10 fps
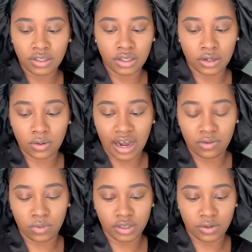you know, I
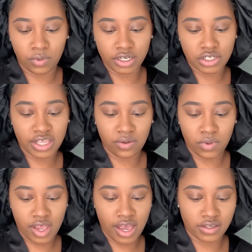really wish that
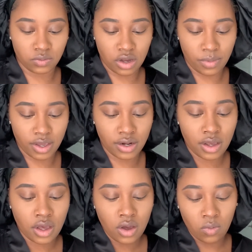we as women
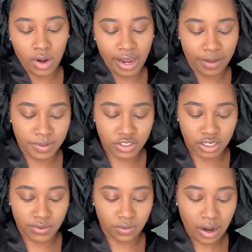would hype each
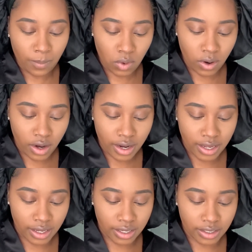other up more,
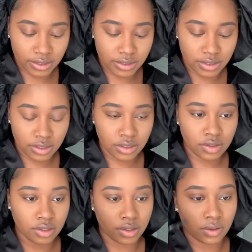and,
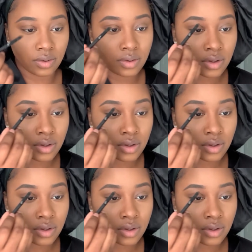you know,